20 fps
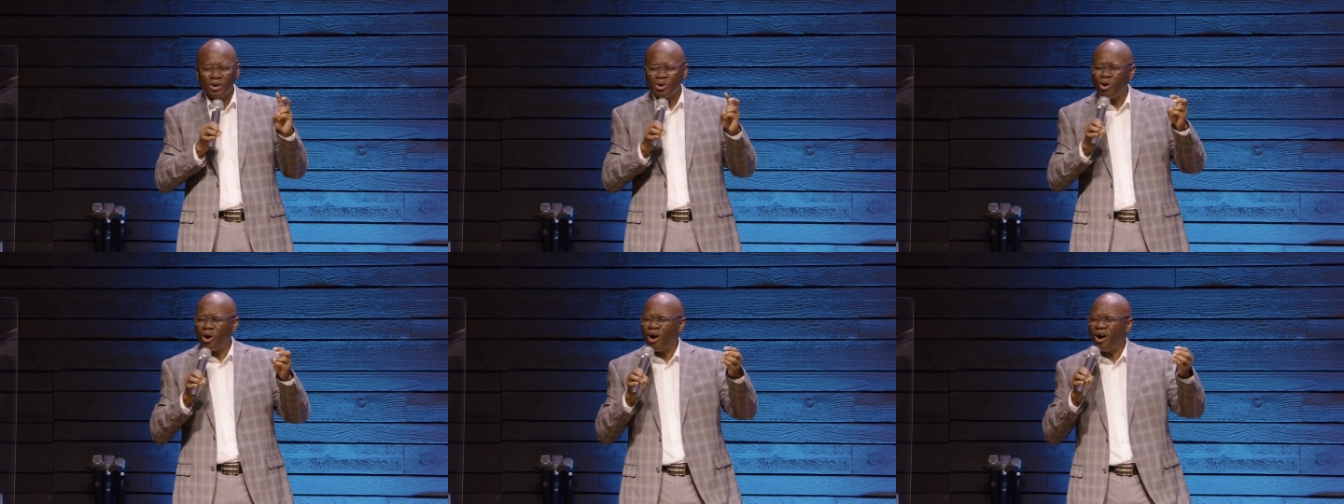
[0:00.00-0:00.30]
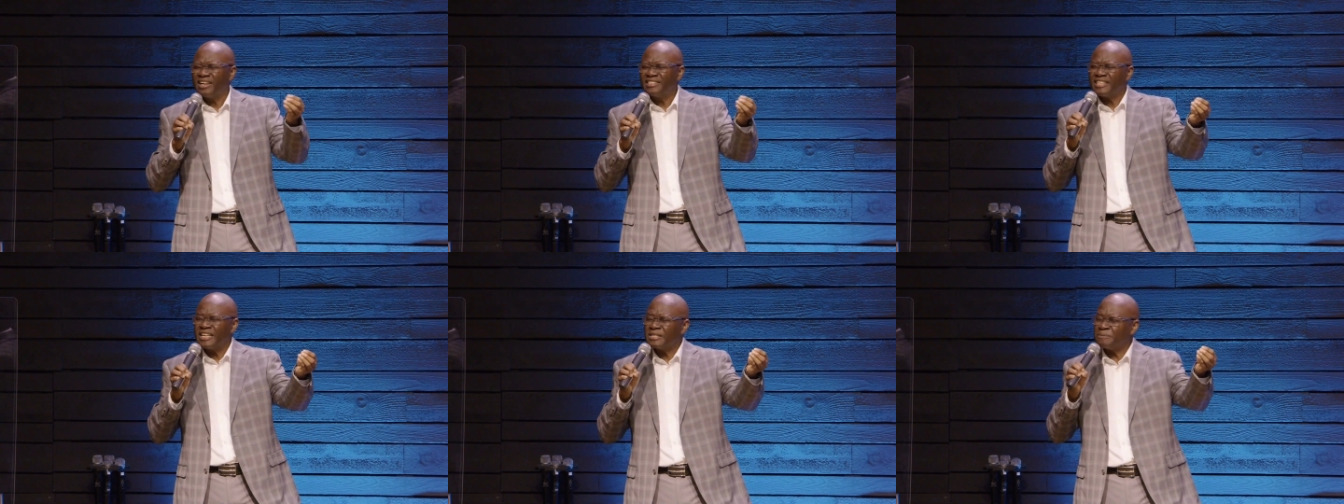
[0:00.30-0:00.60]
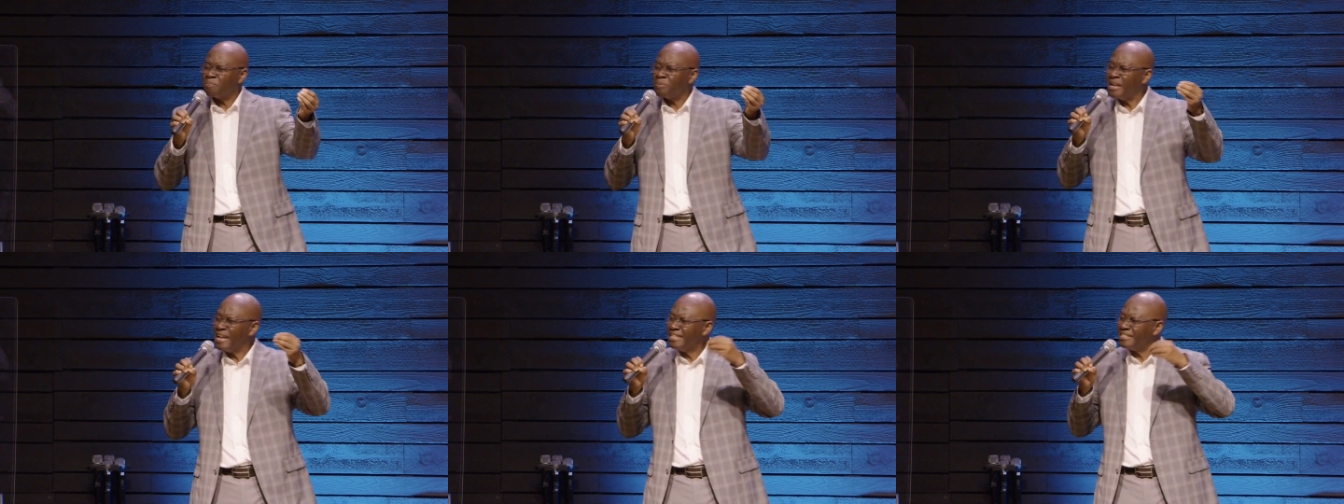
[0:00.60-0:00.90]
God
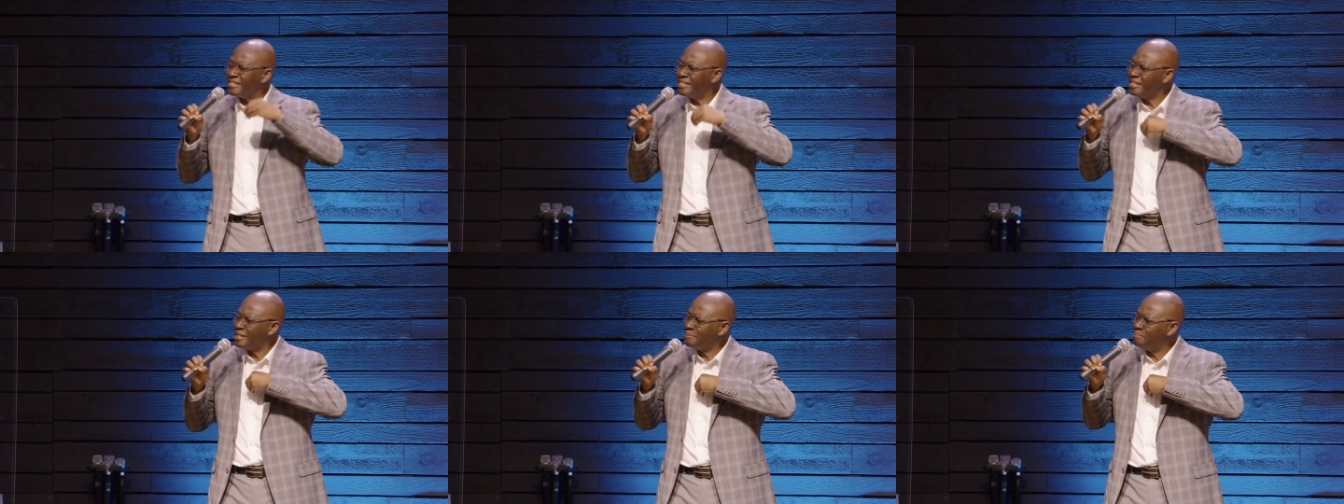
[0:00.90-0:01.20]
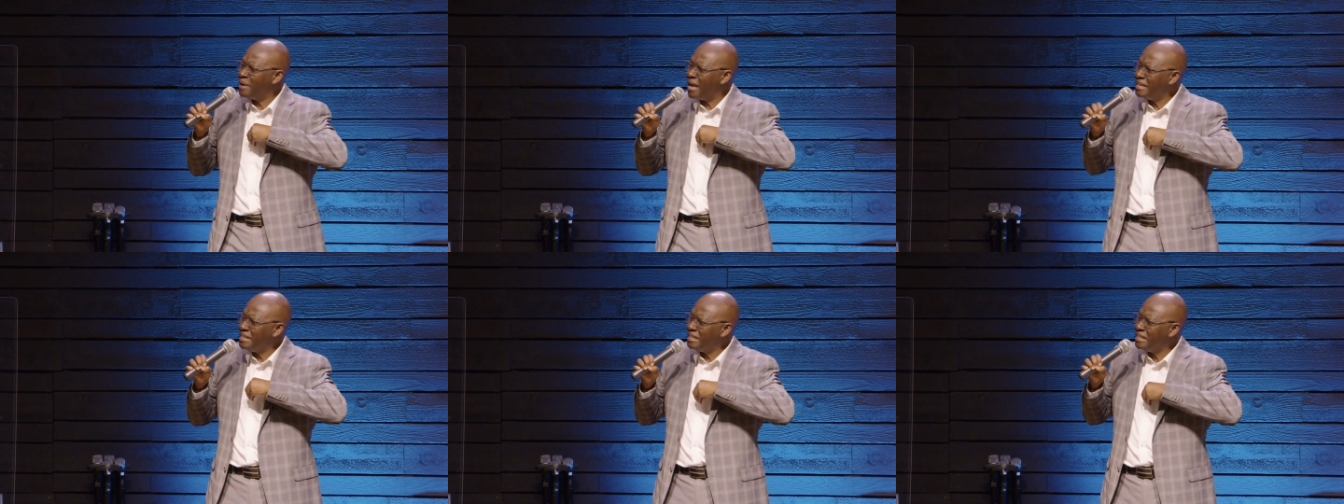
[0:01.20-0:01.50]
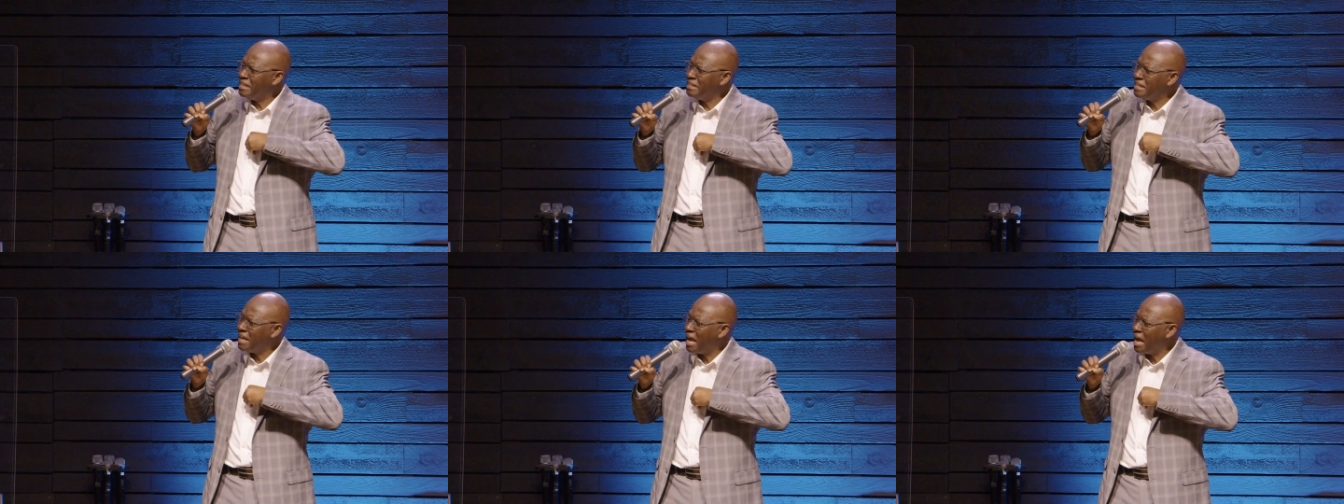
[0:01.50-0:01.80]
just placed his
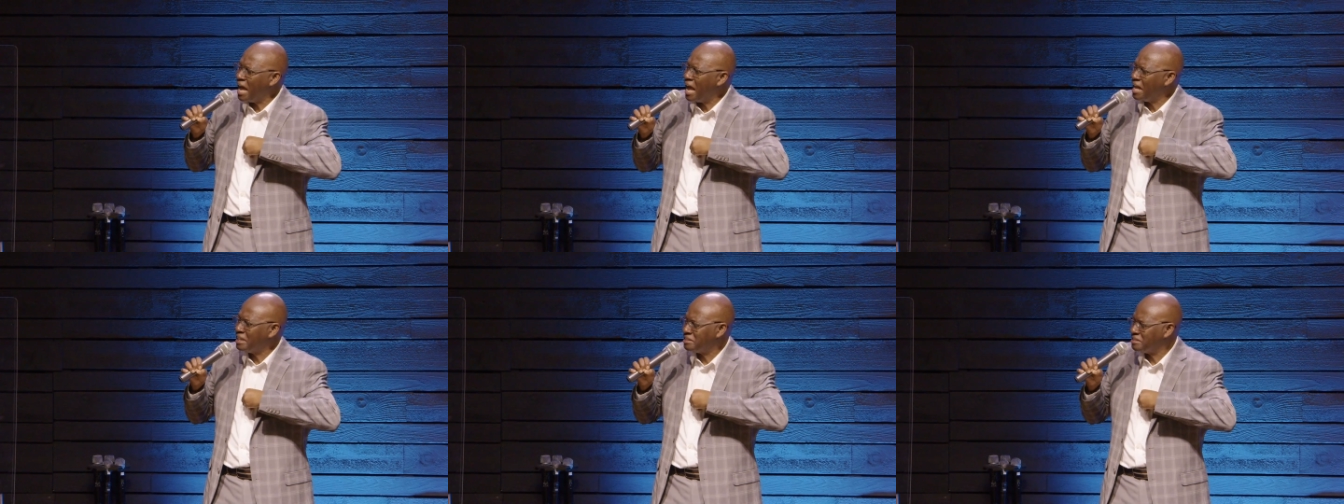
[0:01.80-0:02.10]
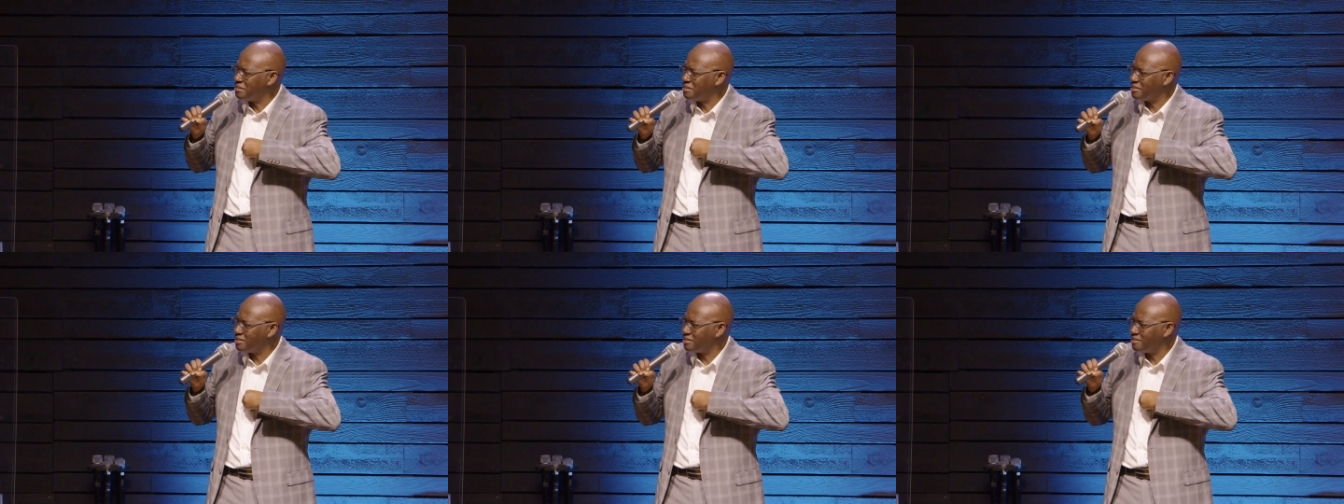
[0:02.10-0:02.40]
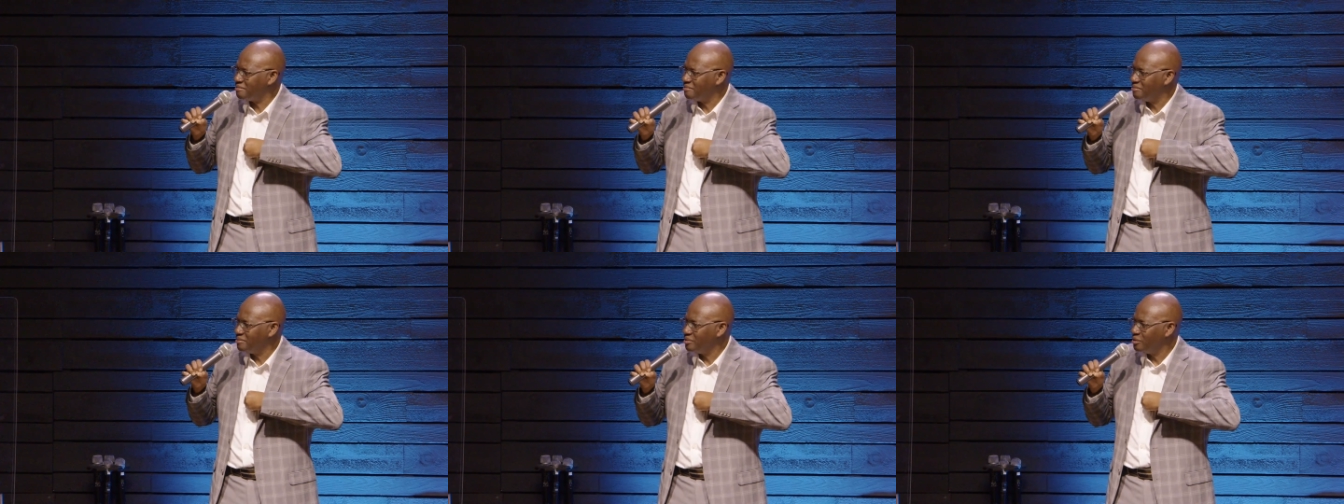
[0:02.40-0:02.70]
burden in their
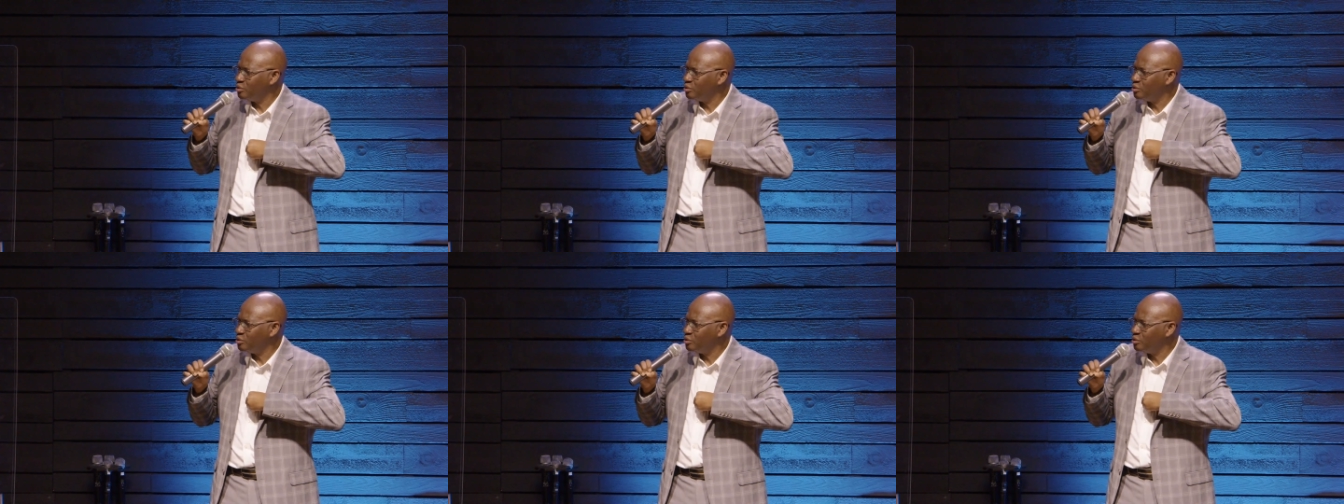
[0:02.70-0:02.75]
hearts.